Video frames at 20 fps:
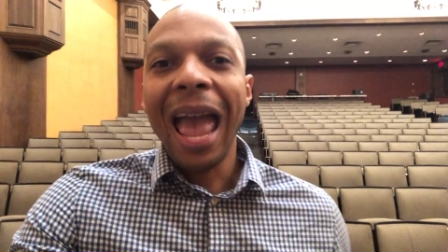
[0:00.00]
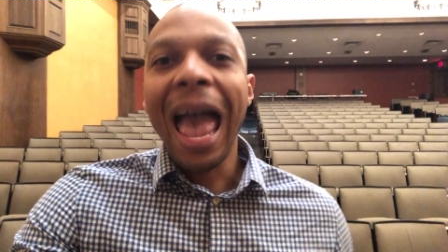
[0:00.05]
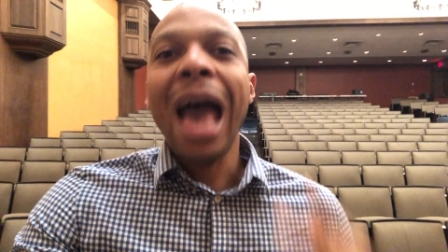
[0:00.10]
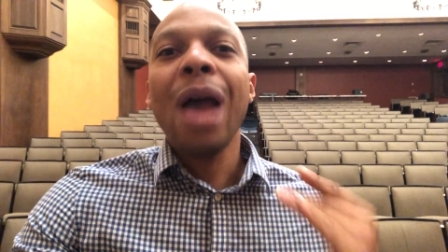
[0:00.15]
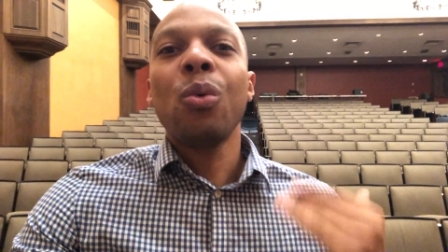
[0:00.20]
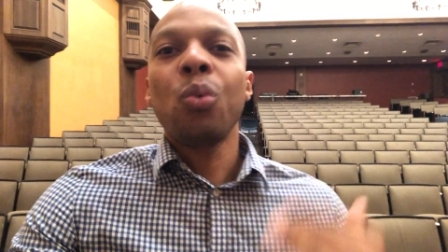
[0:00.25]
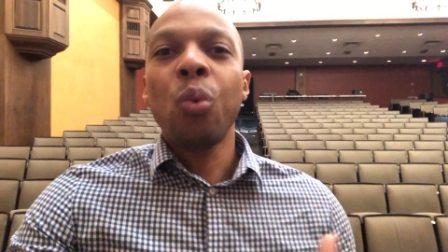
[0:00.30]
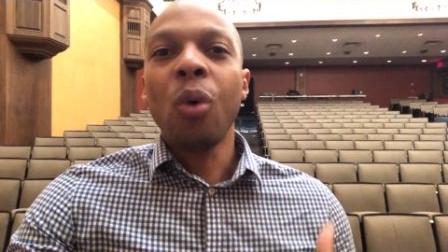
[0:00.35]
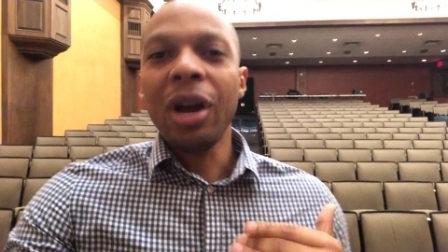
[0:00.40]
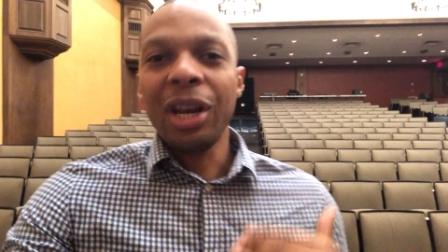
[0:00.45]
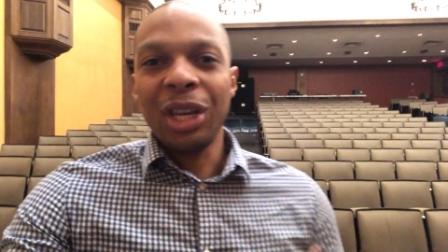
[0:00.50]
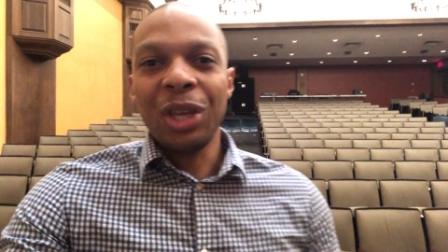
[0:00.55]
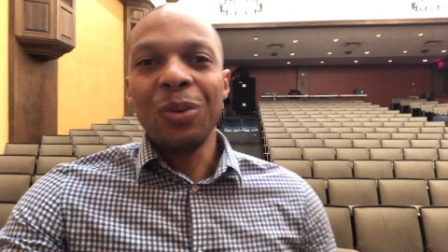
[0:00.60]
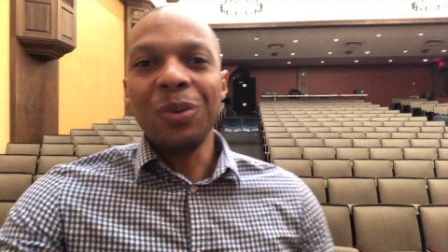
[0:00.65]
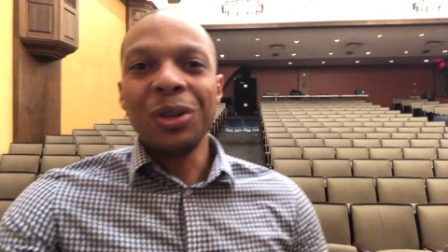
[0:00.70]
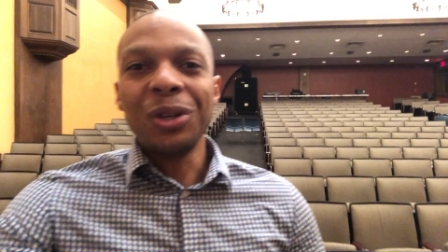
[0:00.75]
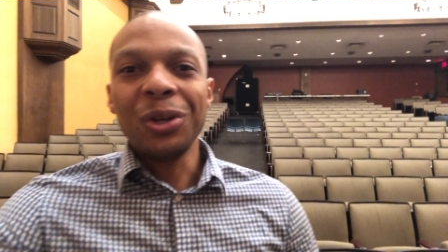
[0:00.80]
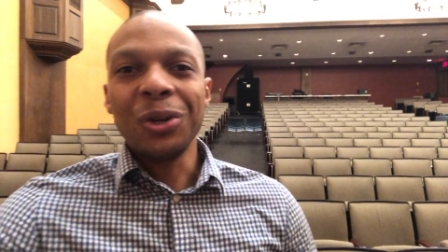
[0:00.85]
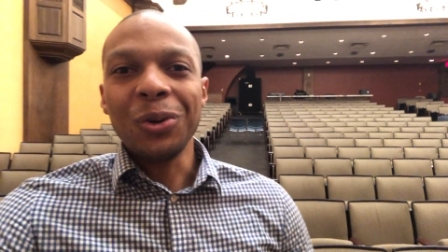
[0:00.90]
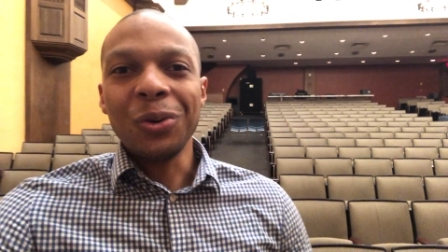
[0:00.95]
at what you
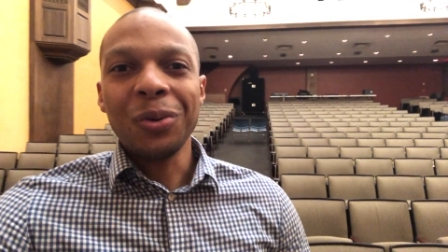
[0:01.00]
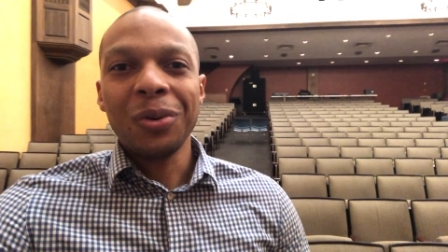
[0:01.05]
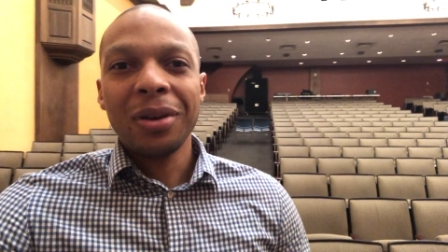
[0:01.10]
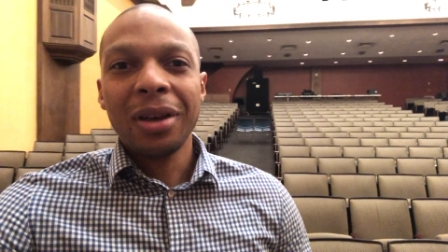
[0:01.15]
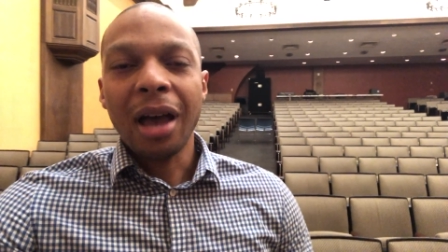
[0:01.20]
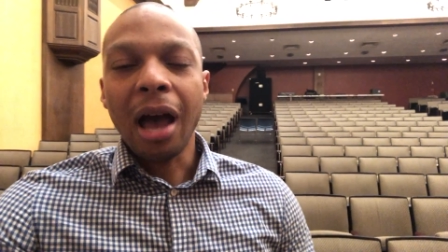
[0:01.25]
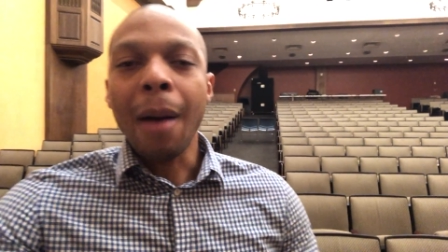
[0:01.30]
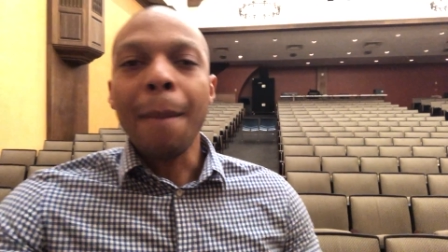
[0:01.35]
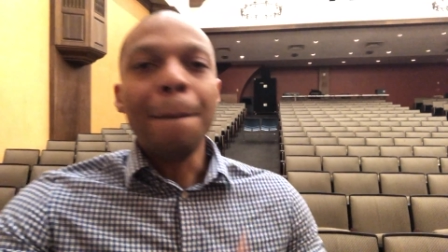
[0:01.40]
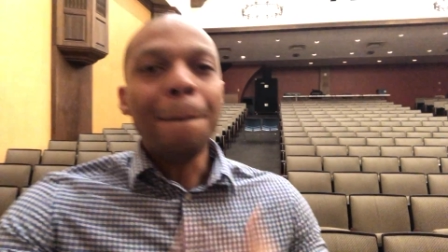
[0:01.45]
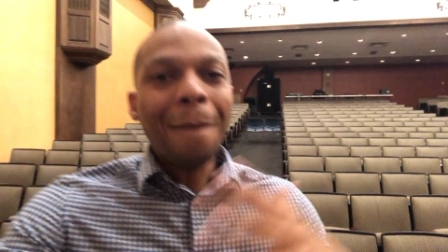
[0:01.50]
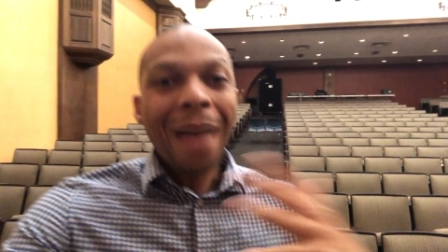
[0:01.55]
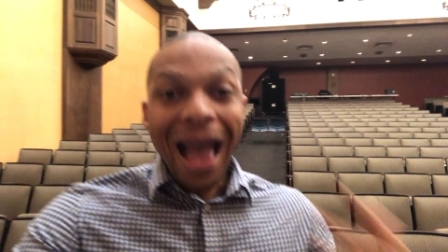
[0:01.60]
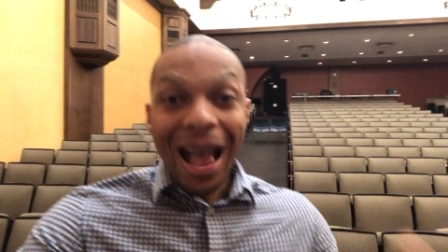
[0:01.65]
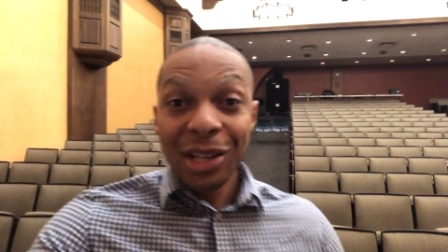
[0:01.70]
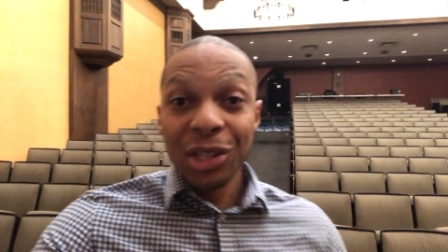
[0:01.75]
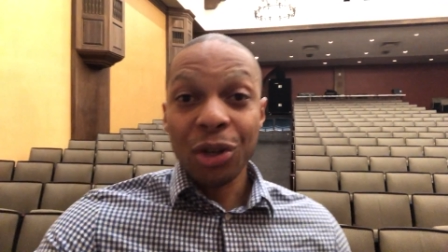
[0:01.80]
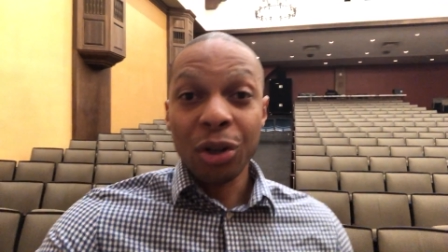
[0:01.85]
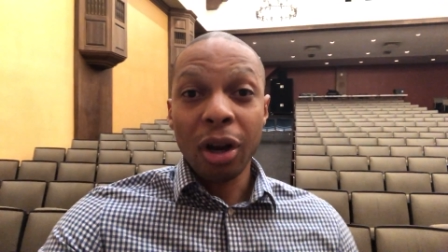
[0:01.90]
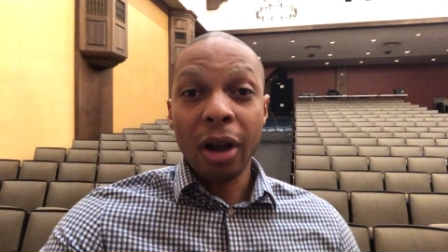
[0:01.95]
do, a
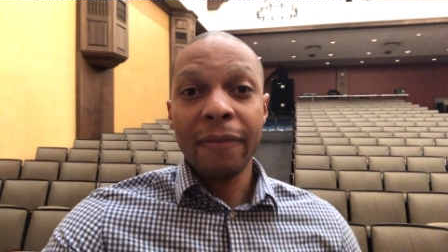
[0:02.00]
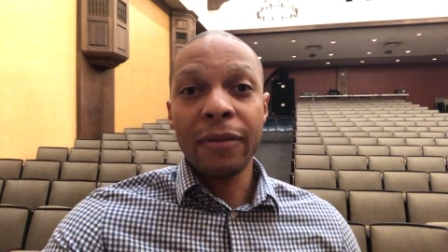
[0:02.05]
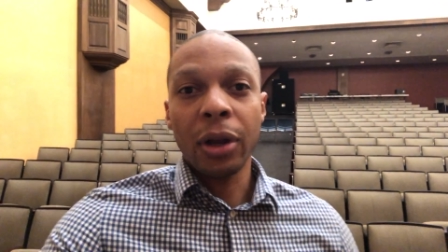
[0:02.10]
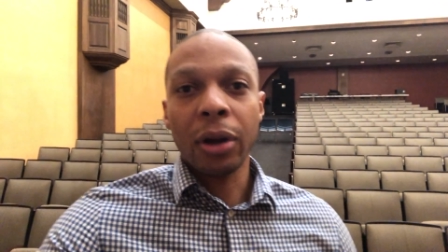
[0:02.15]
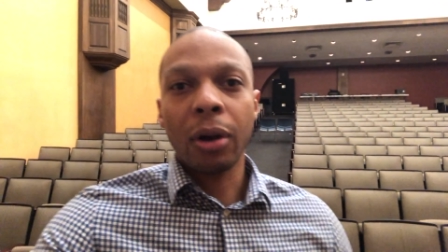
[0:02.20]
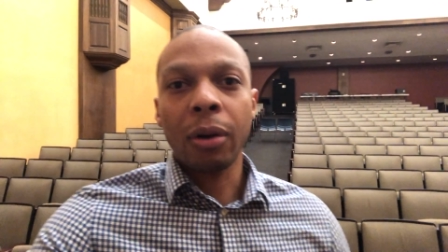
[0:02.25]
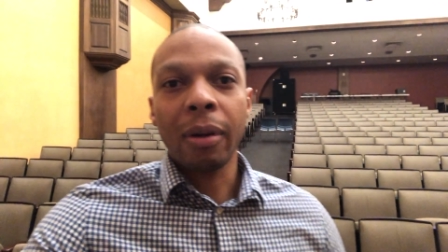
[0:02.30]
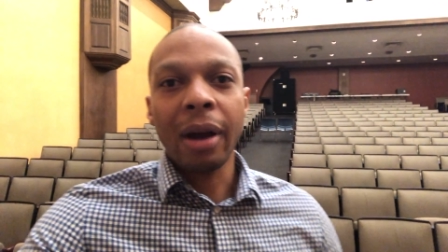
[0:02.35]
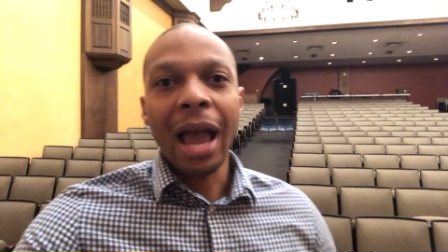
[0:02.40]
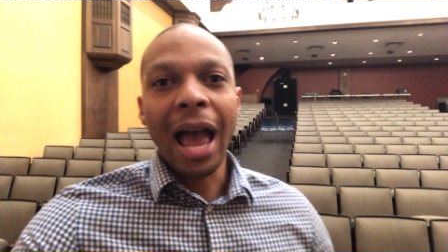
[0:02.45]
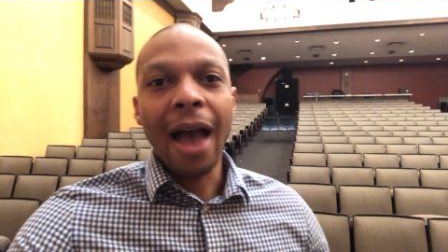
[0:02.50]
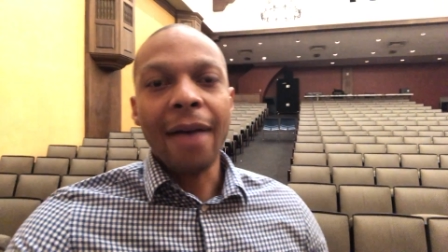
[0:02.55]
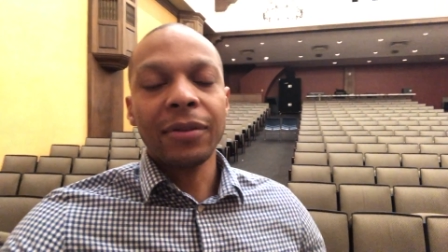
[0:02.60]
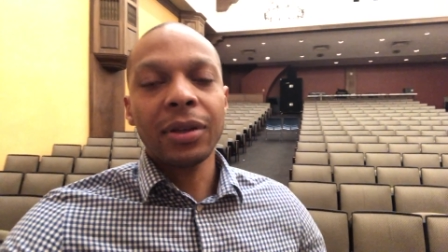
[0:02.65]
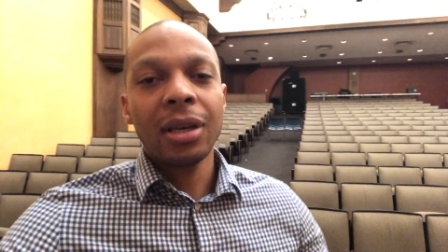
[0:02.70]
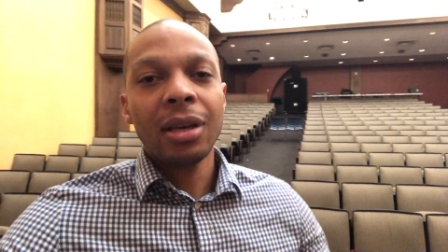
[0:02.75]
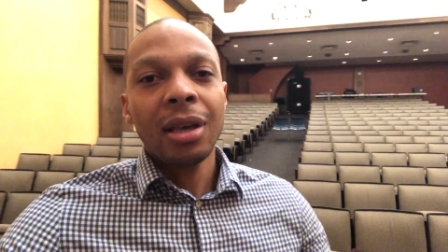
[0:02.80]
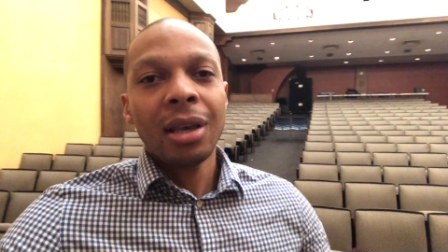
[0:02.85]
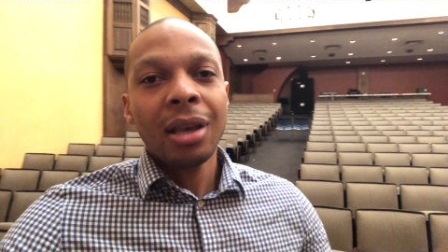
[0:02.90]
master of your craft.